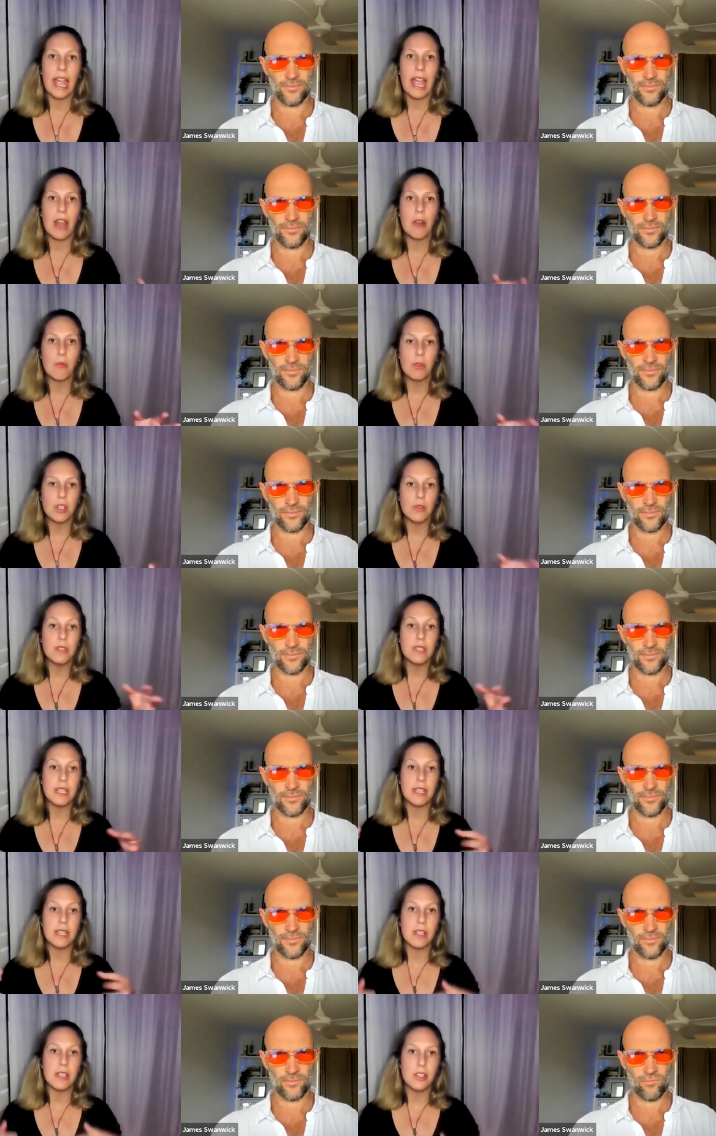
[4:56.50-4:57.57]
Speaker 1: And when you
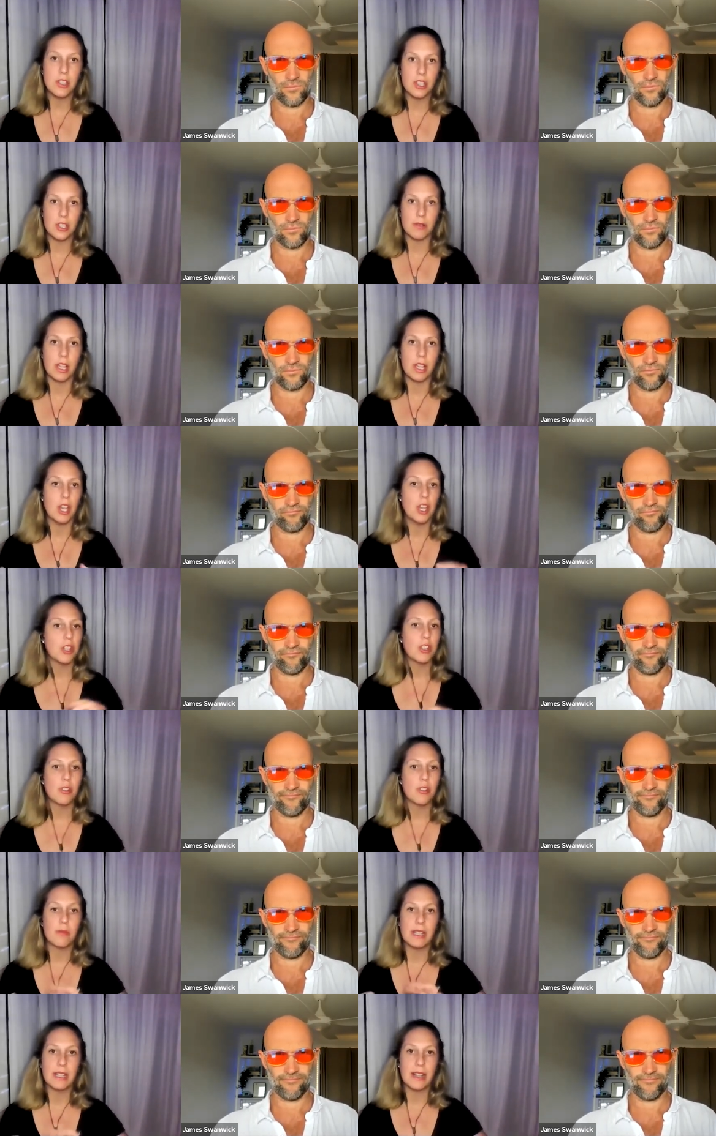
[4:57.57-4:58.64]
dig into it, you
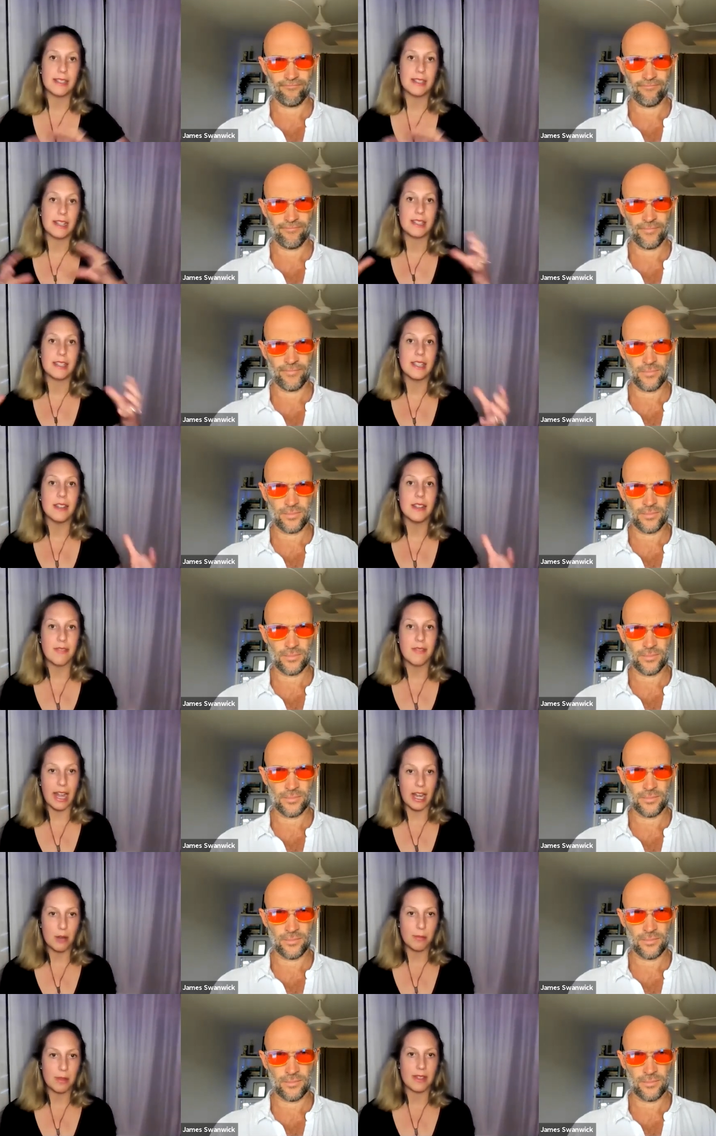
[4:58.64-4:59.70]
realize as the
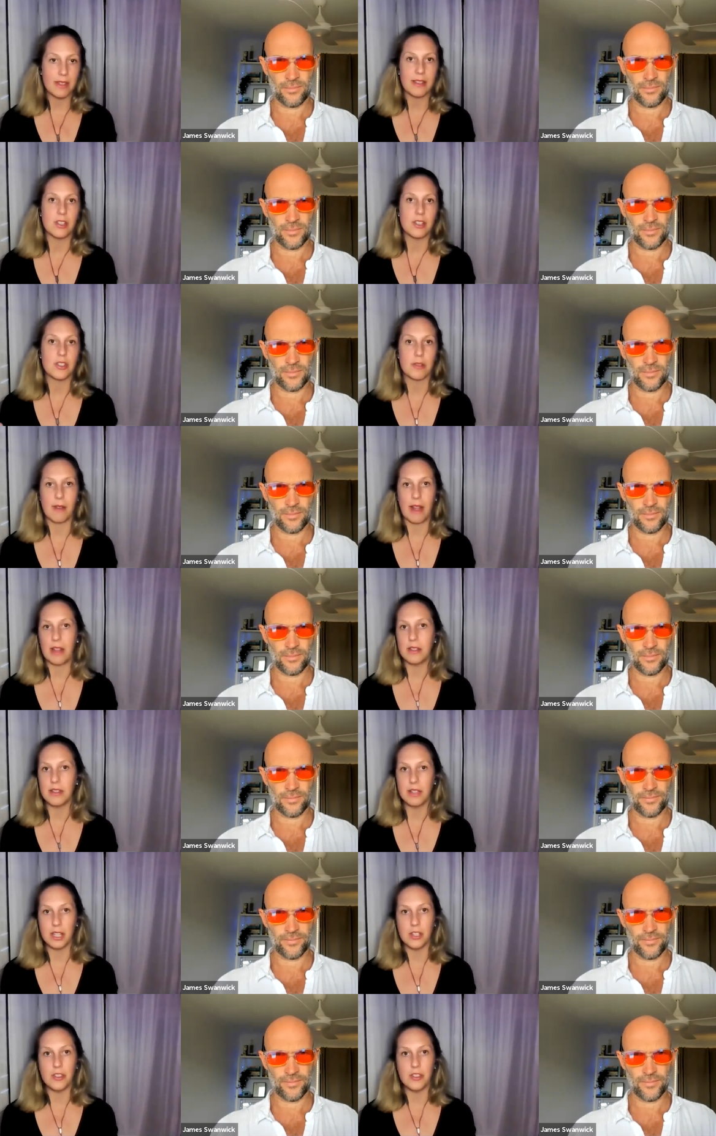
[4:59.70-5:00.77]
environment that they surrounded
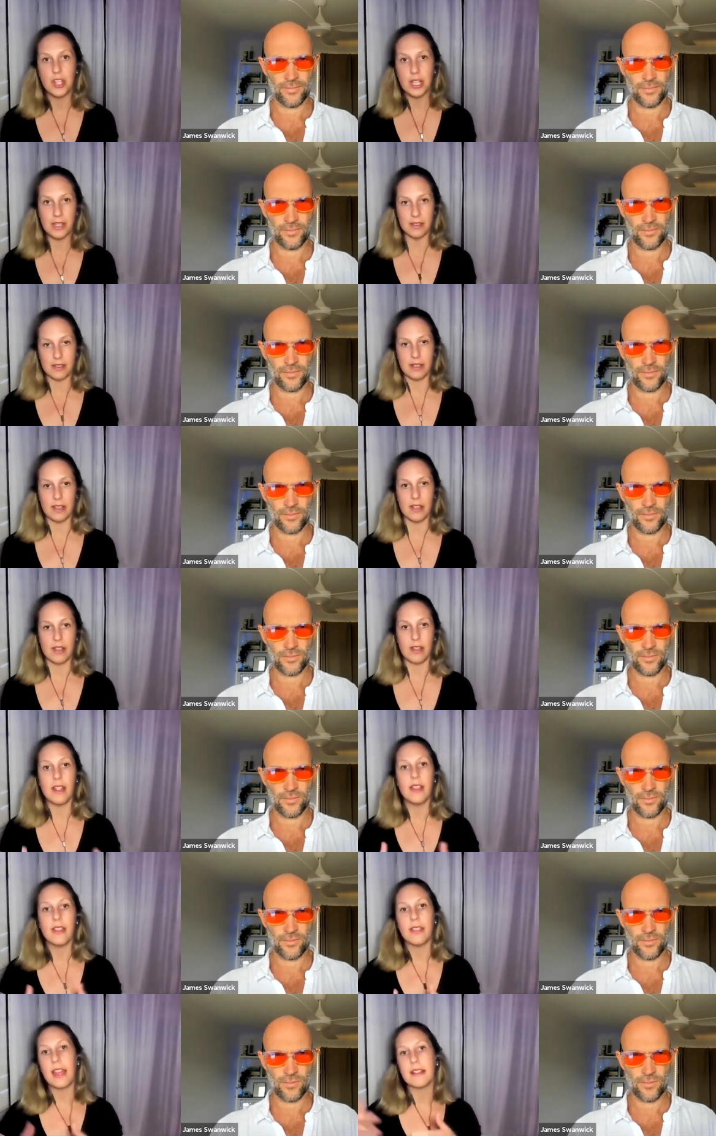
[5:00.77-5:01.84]
these genes in,
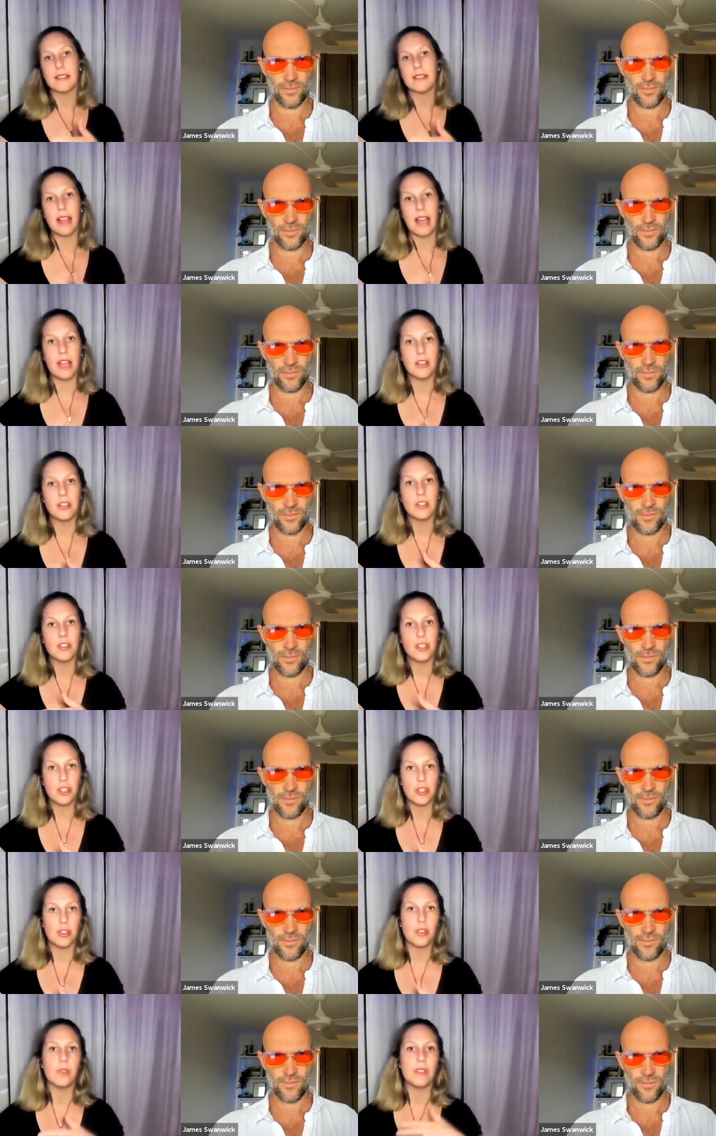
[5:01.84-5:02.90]
that led
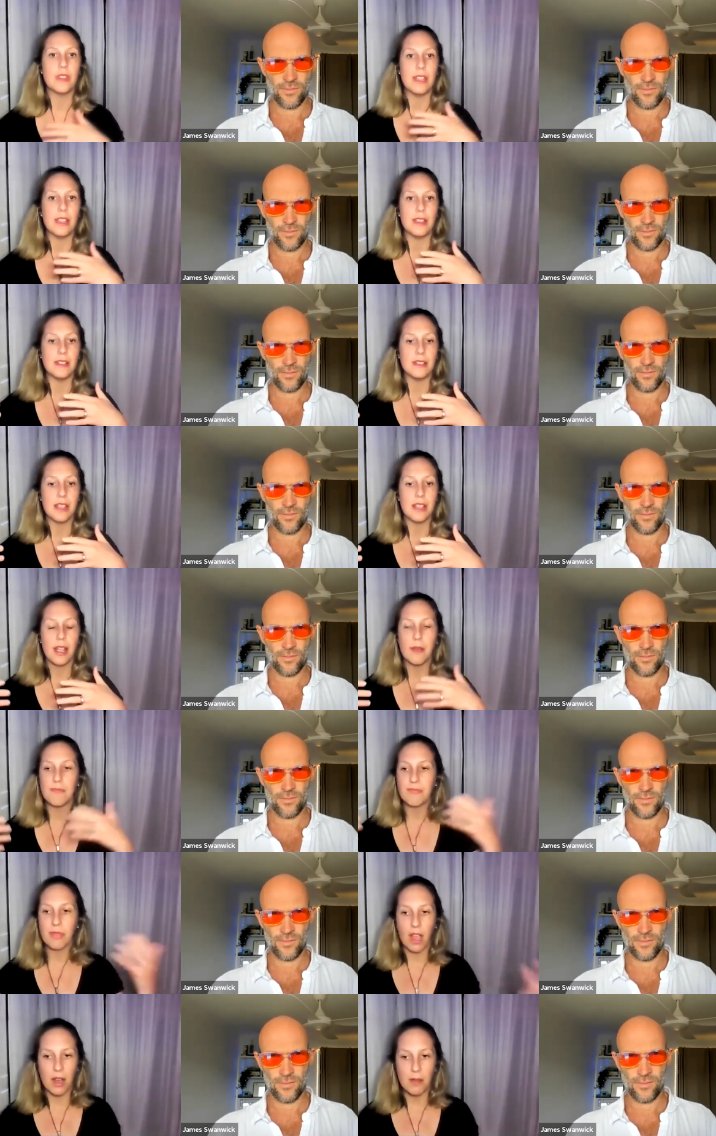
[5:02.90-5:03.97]
to these,
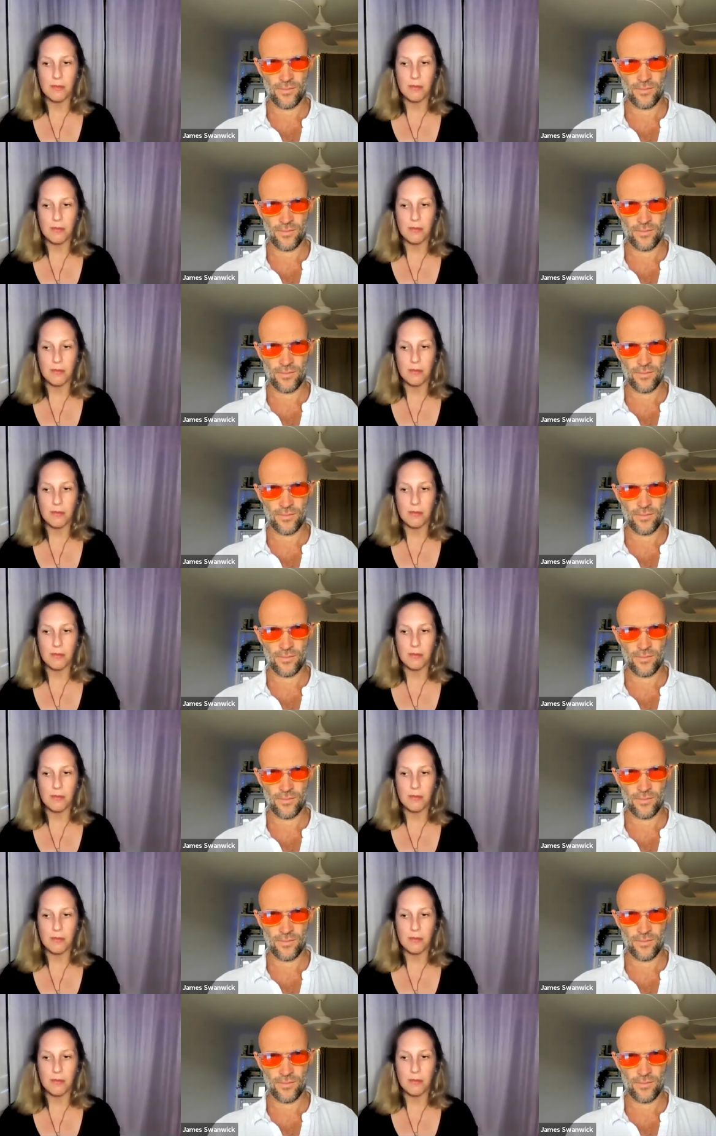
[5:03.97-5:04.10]
uh,